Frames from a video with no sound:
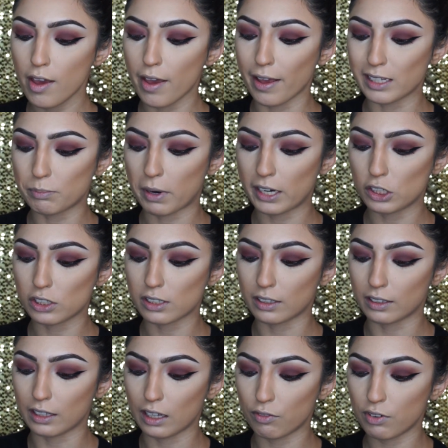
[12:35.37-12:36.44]
is by just
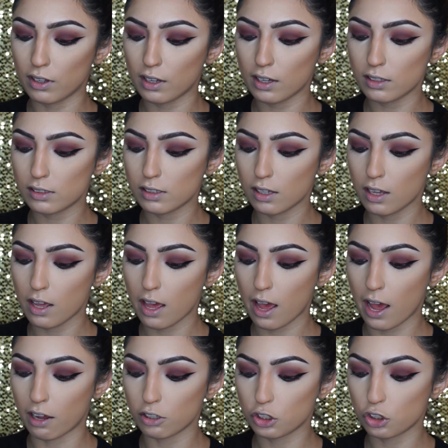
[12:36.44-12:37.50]
leaving it
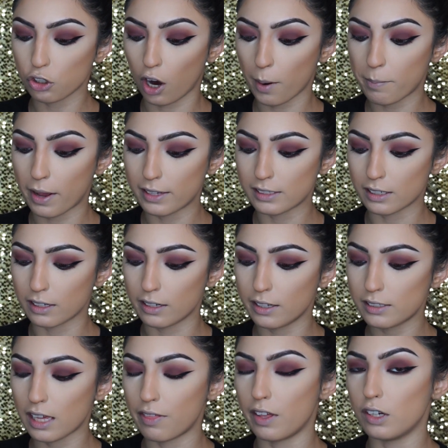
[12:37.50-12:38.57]
as sharp as it
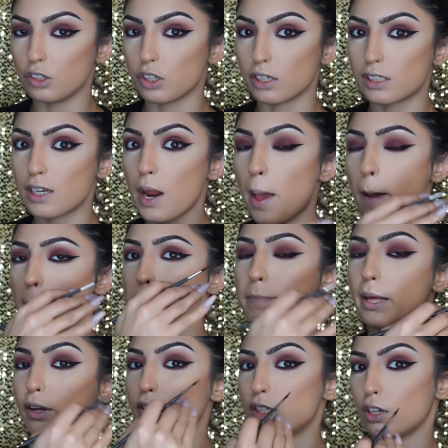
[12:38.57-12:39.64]
is and then just
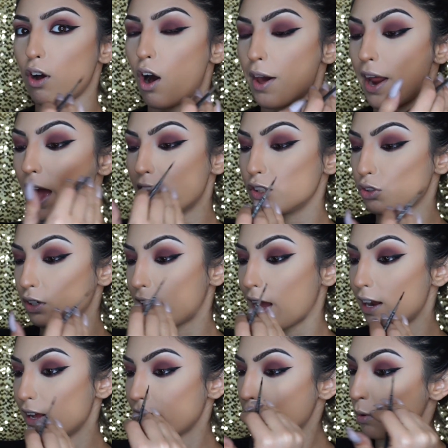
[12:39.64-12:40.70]
building on as you're
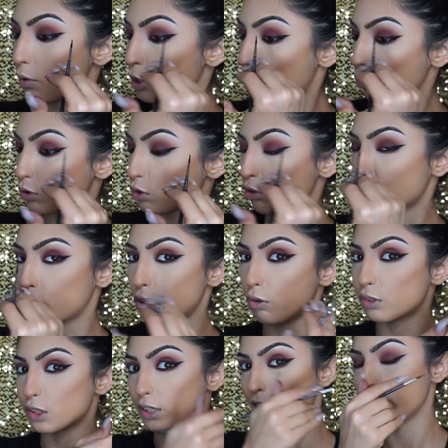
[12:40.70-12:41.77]
getting closer and
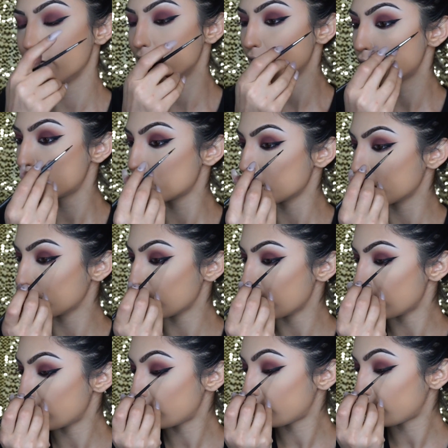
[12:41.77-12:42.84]
closer into the lid.